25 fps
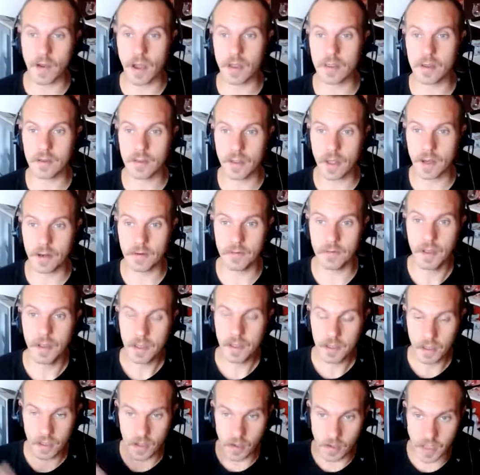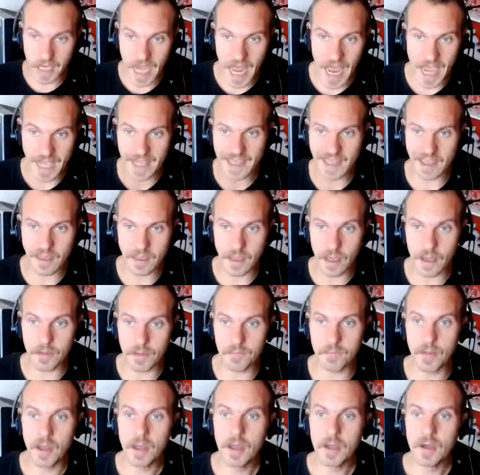rather than, nagging
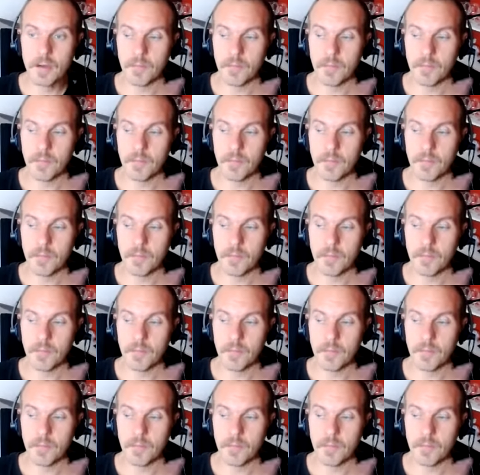them